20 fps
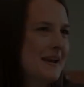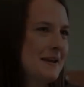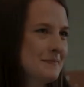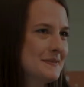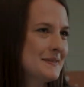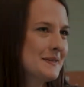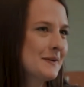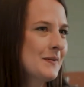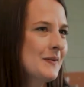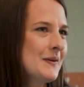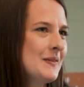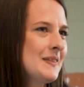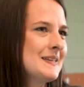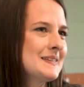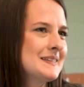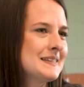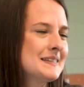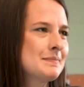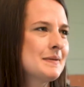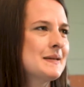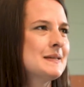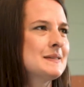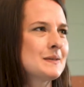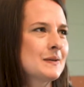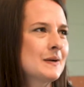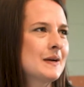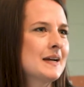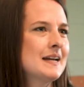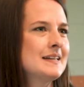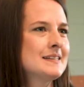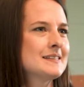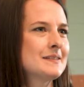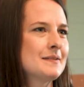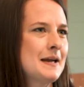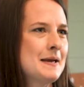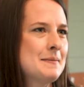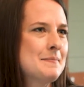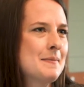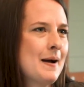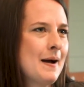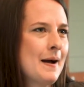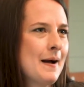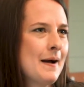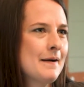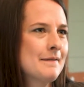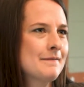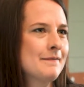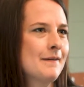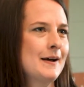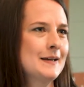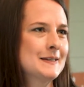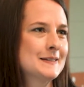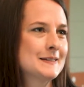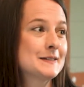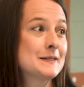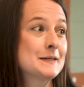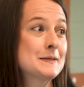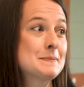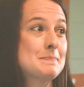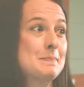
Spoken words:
name's Nicole and this is my story. So I'm a foster